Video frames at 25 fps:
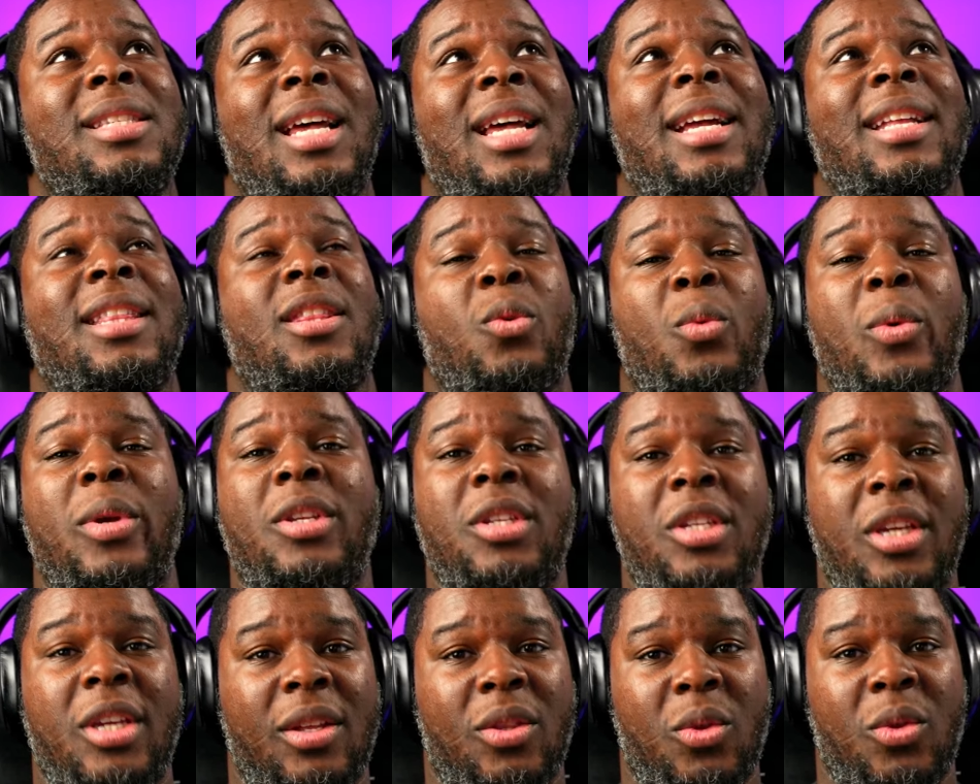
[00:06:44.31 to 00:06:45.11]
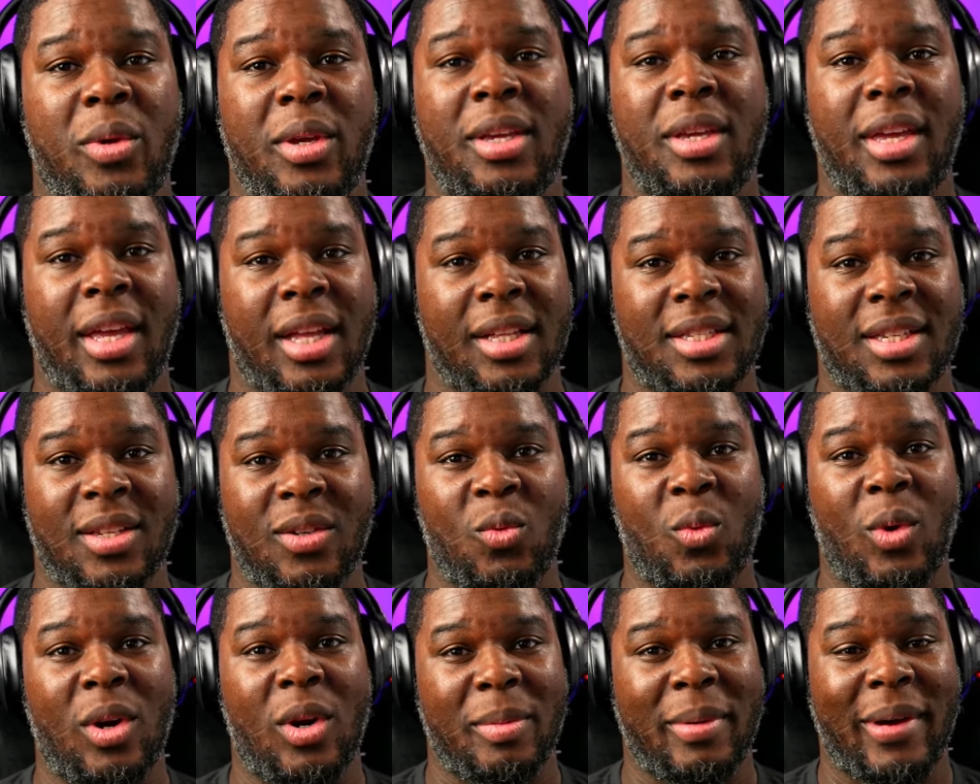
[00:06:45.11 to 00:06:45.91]
is like three three kits
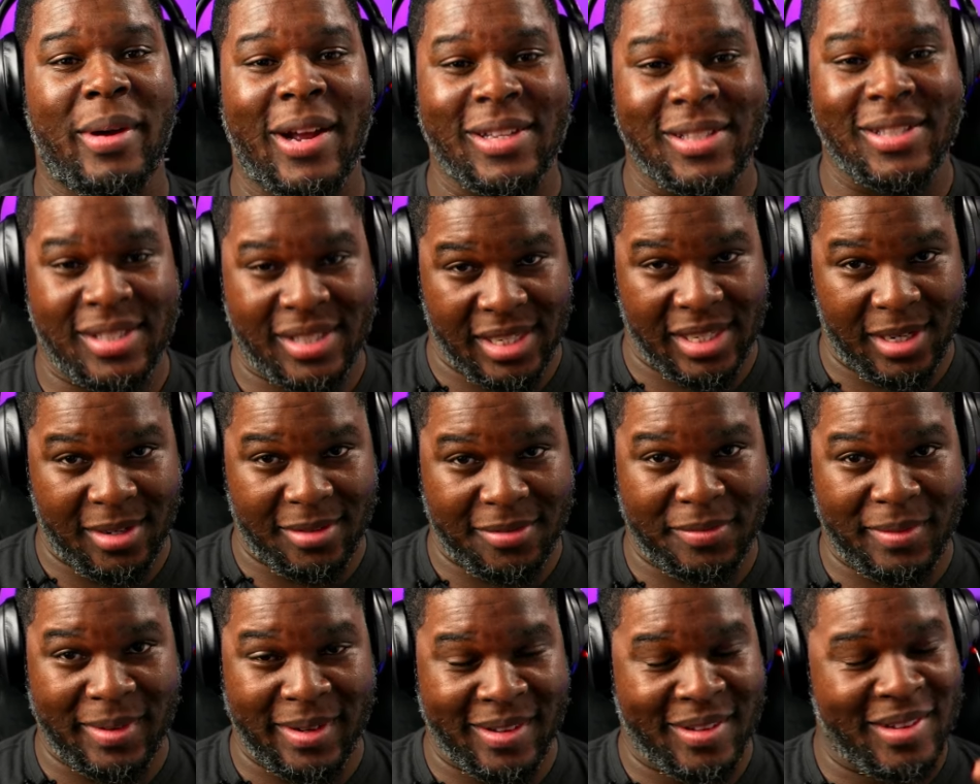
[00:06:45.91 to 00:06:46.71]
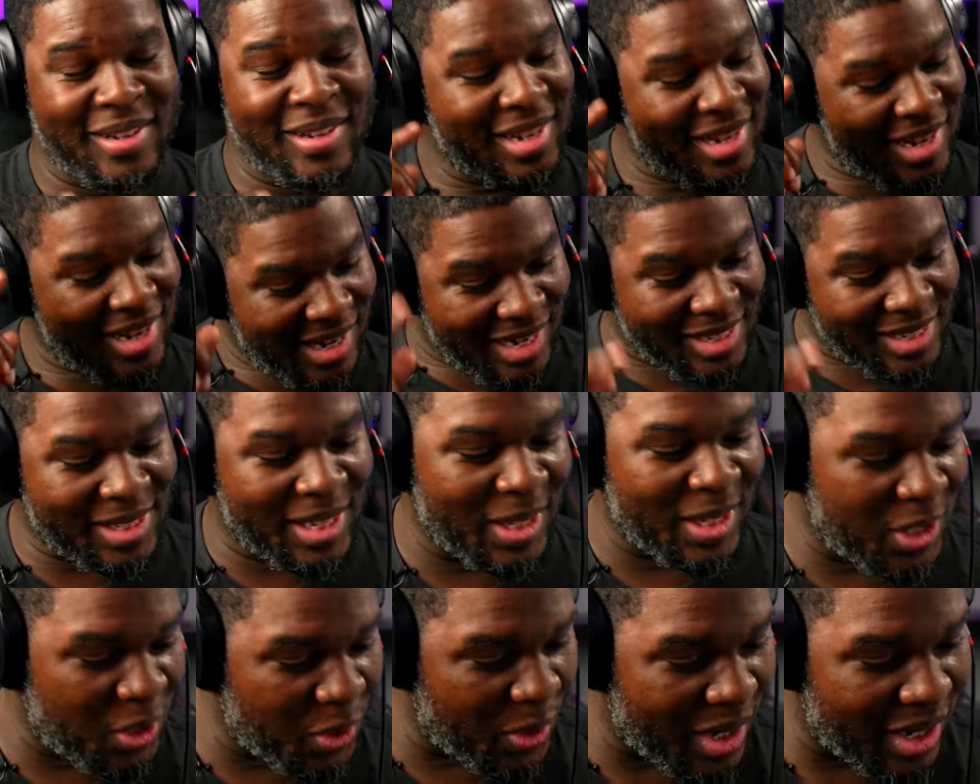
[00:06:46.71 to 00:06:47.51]
in one by itself, but let's
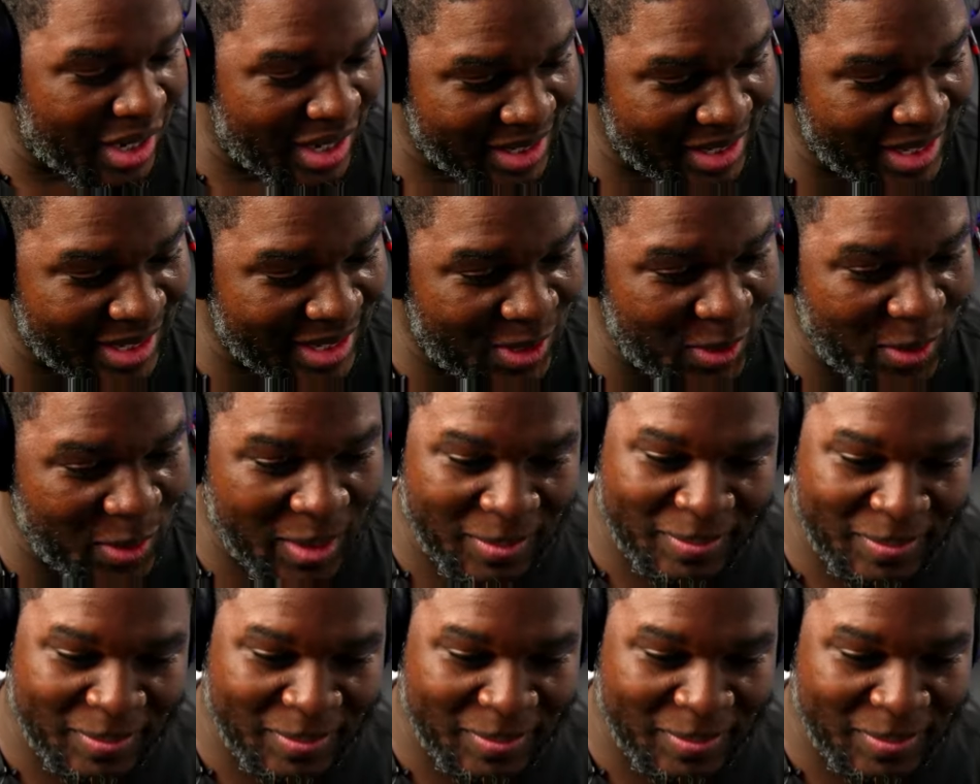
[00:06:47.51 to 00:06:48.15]
get to it. Let's get to